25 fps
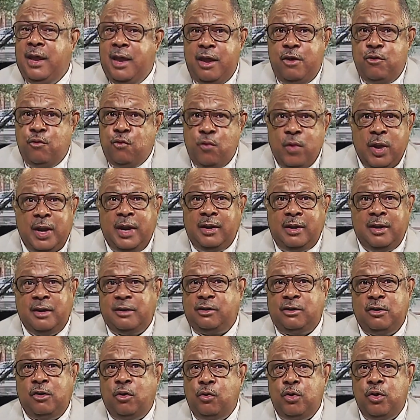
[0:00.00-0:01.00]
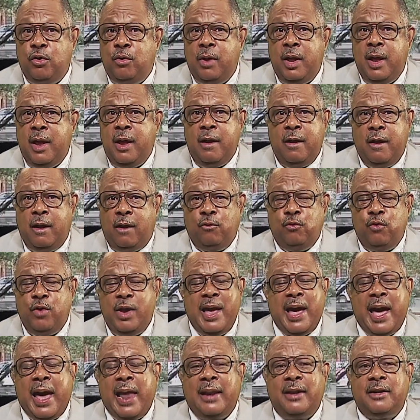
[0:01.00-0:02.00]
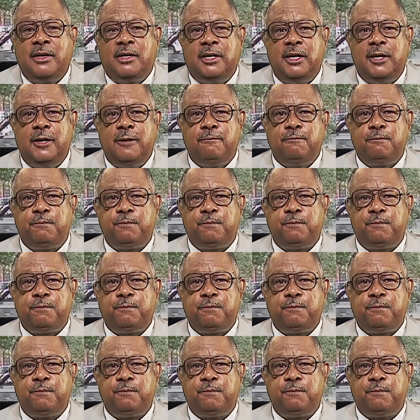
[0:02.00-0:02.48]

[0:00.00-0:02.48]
He really doesn't know reality.